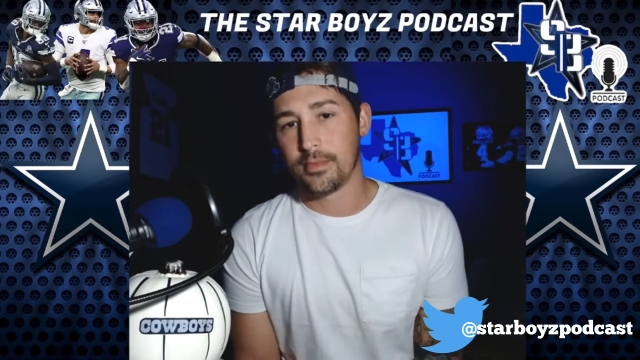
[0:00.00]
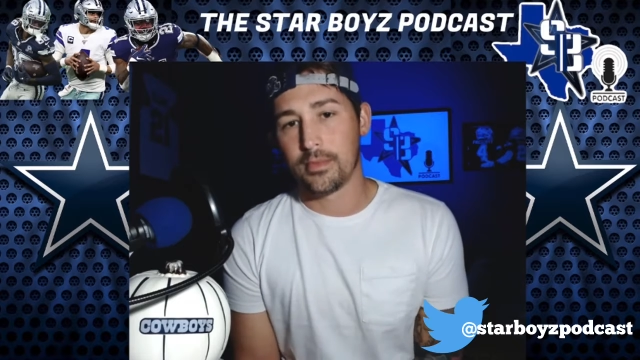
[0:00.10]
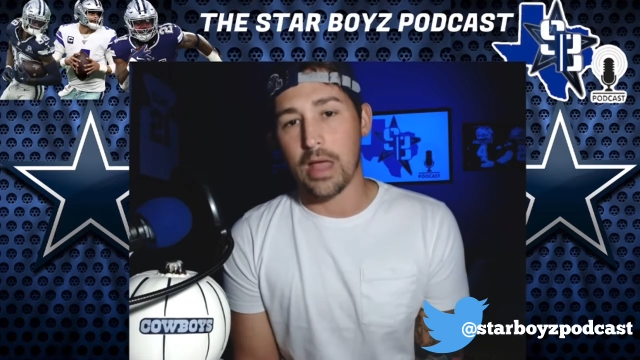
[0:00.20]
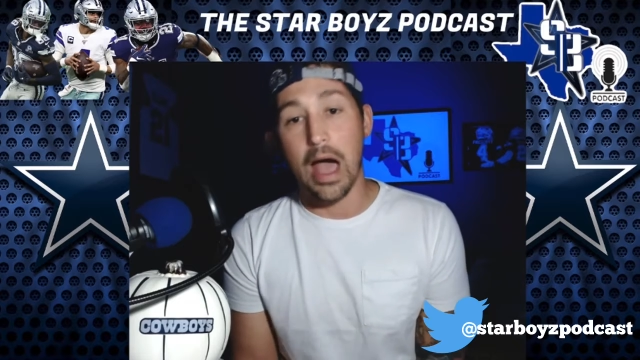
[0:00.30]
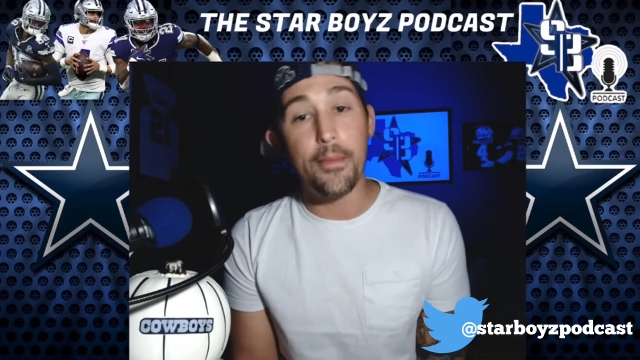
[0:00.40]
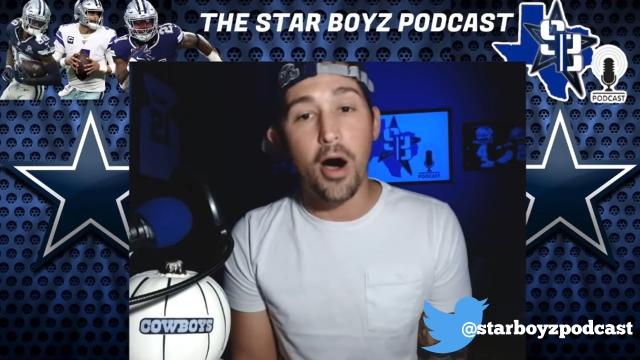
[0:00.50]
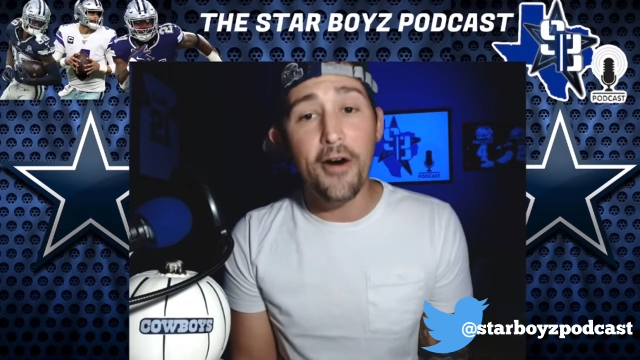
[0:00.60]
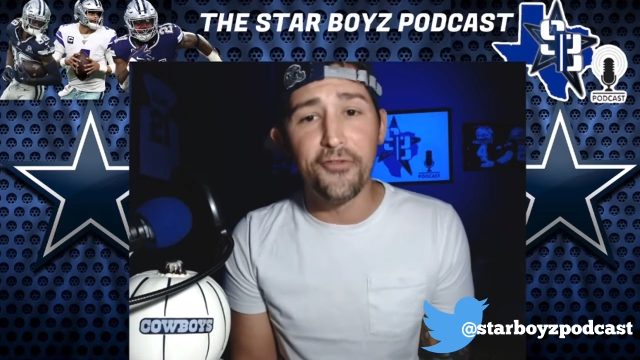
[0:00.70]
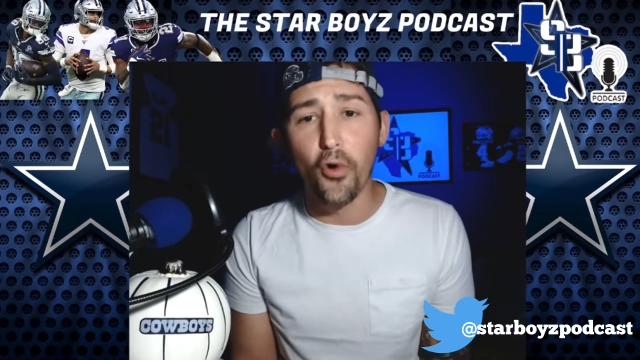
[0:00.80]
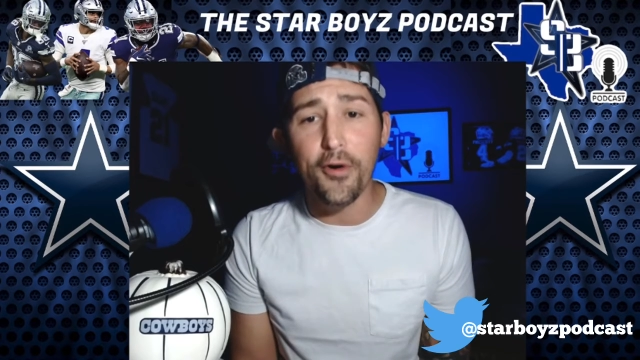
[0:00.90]
I'm all
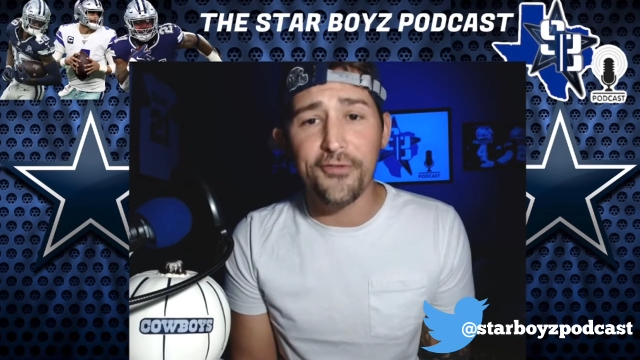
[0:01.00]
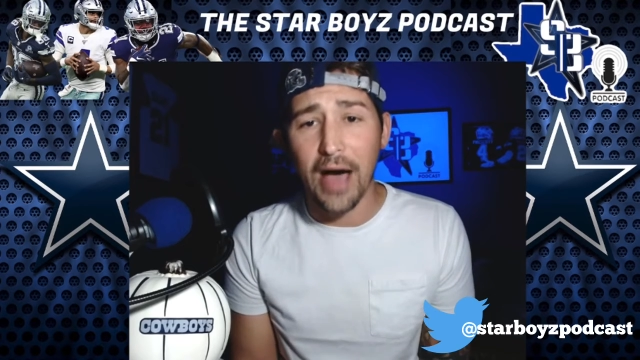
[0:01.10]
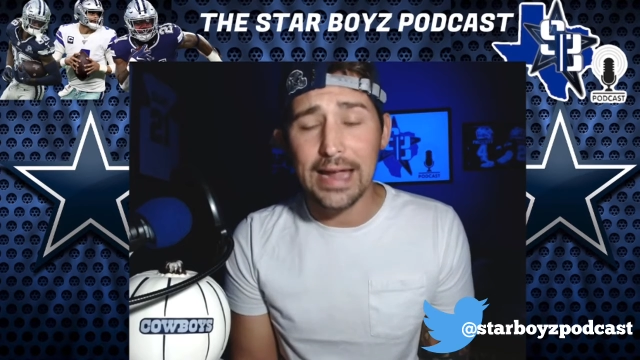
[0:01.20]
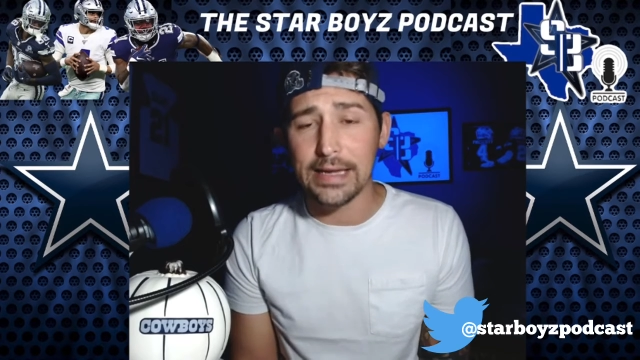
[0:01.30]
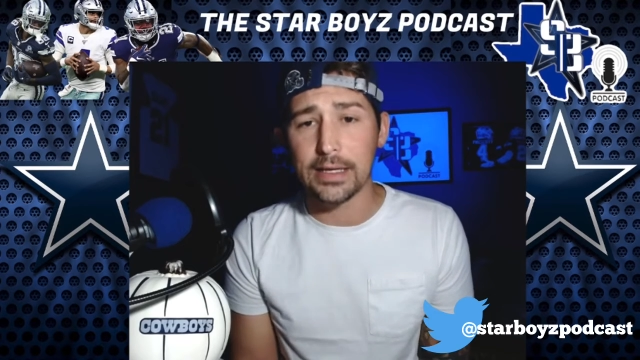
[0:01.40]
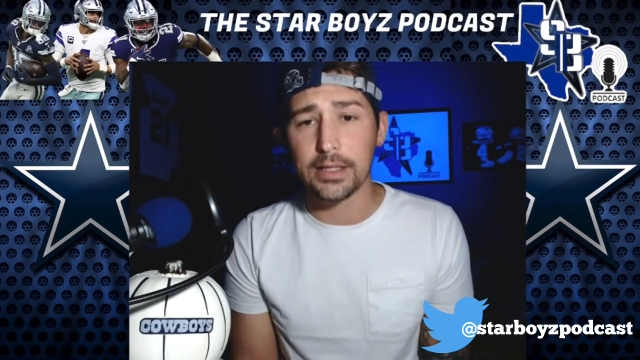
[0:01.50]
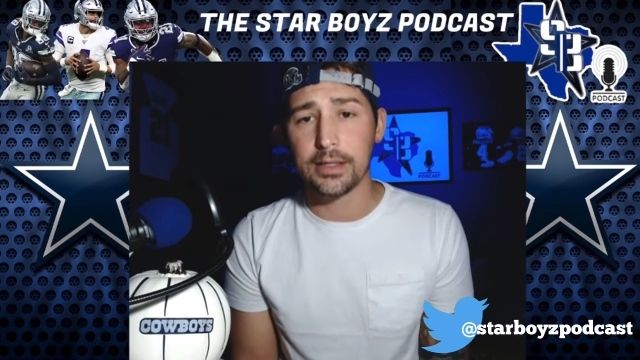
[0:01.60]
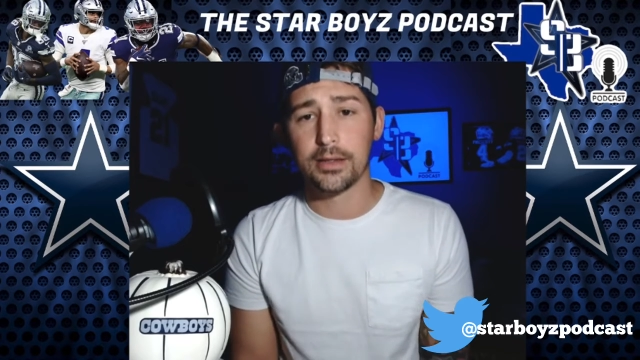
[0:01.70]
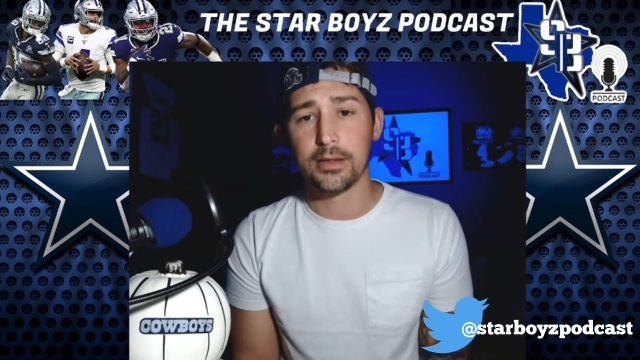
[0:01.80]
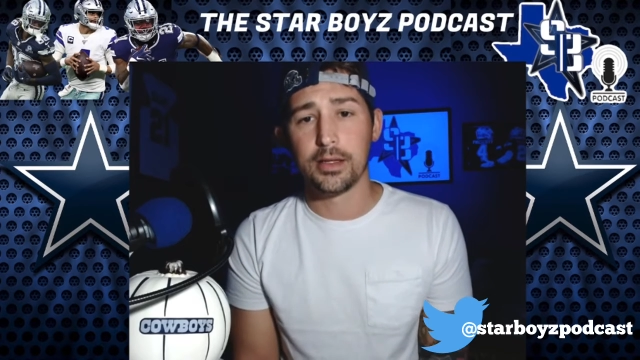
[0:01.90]
for fighting.
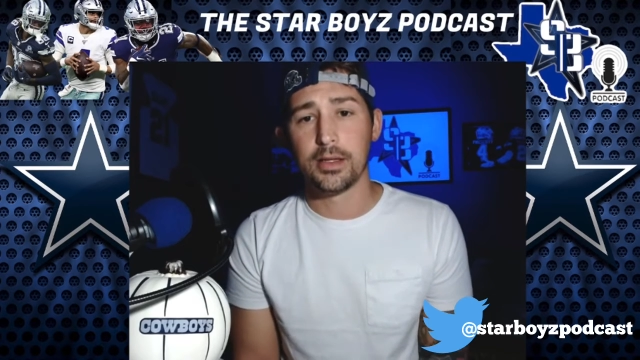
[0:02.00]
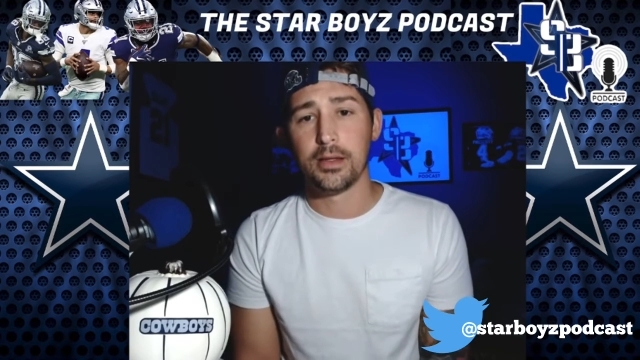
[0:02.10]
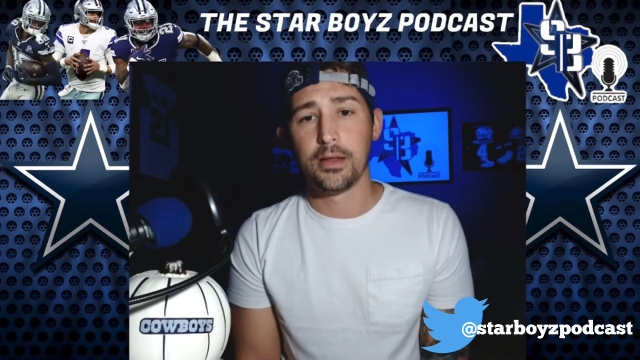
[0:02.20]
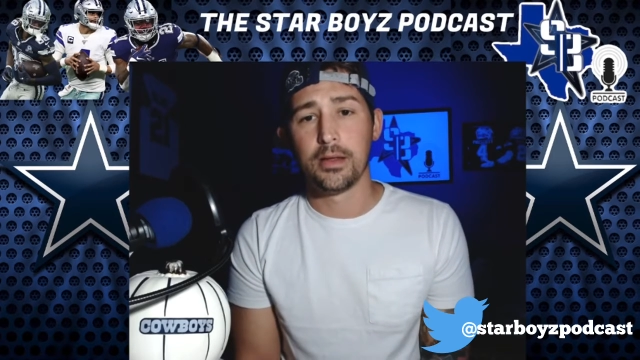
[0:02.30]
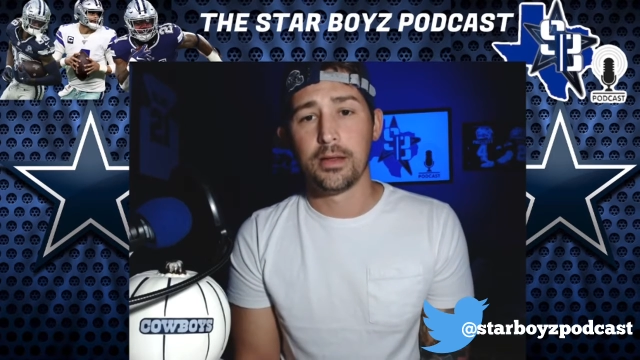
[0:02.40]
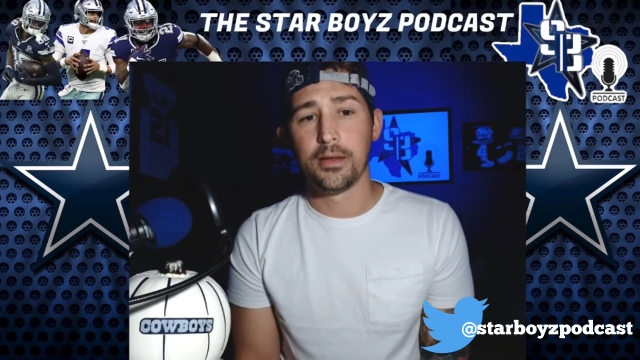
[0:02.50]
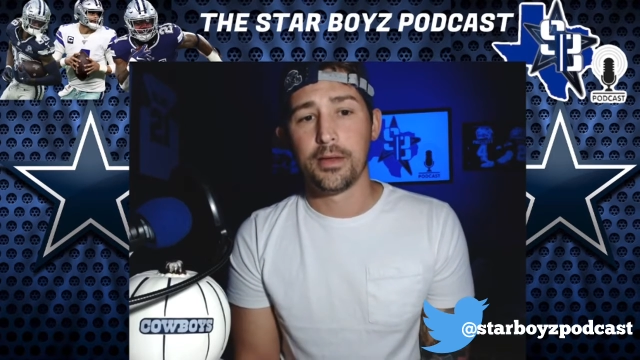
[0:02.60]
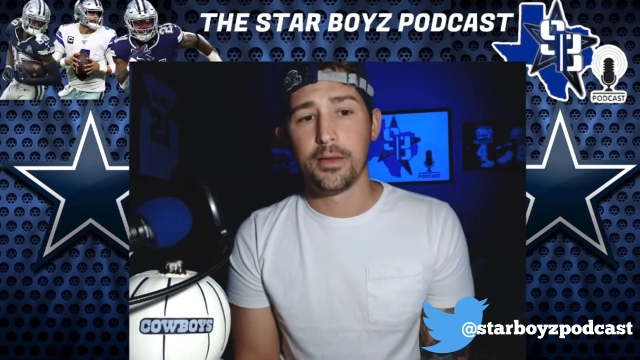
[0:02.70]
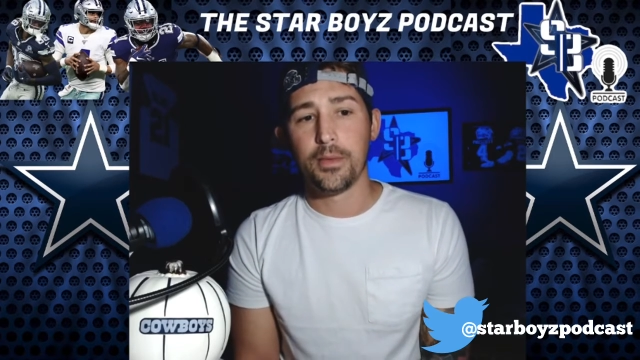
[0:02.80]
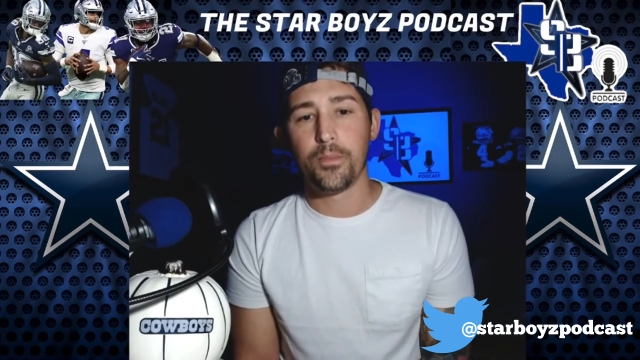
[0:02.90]

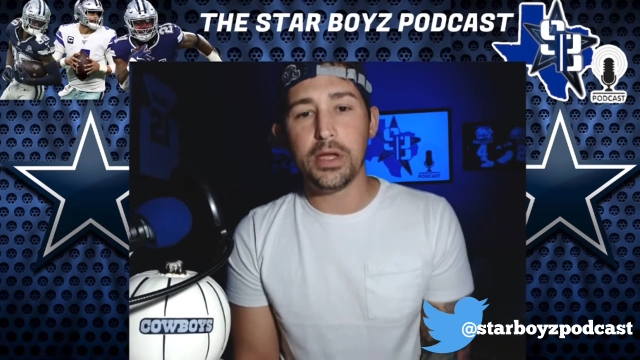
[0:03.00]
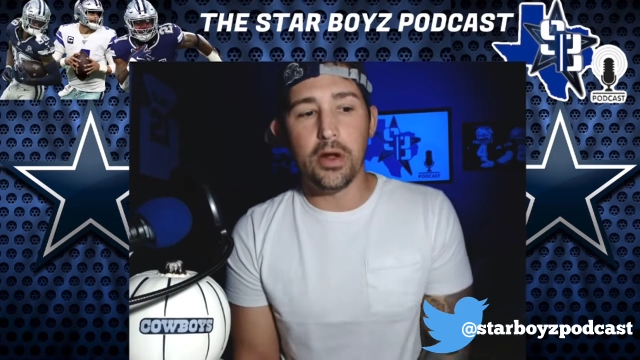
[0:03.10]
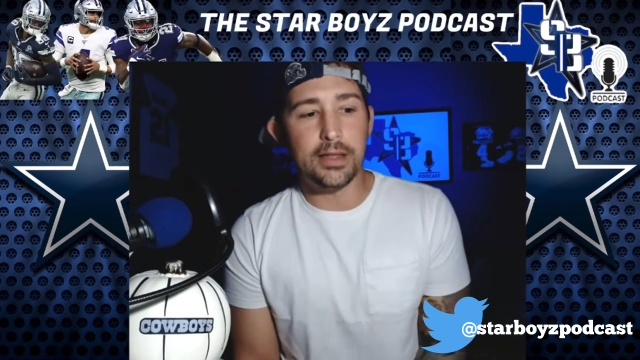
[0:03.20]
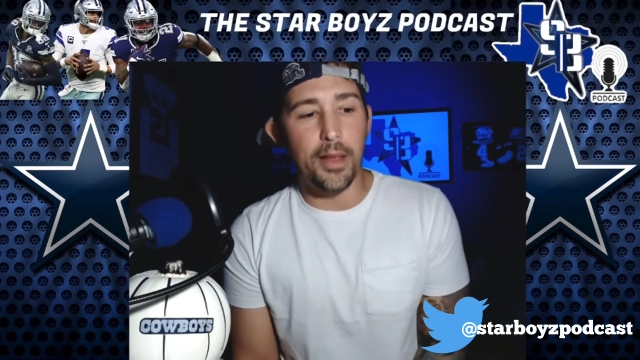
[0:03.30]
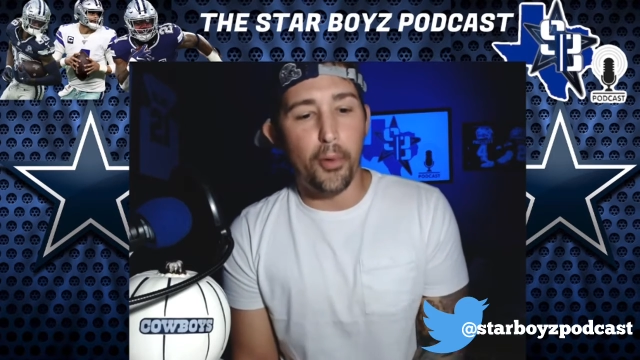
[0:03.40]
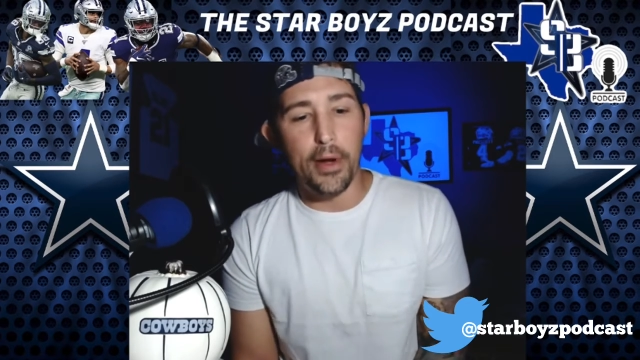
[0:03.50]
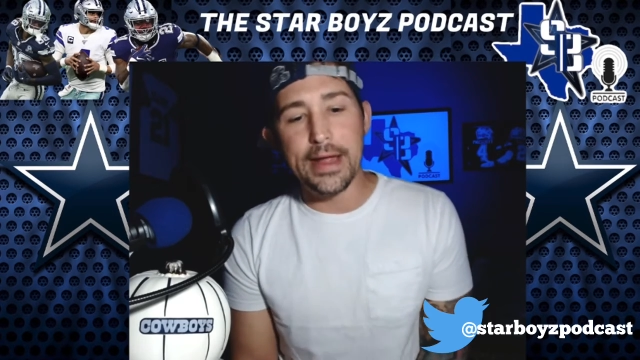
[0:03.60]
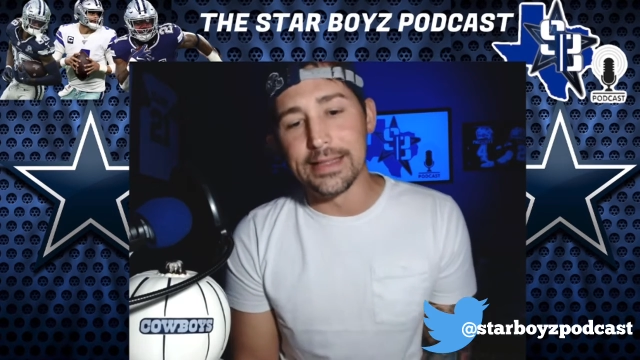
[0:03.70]
But you're at the point in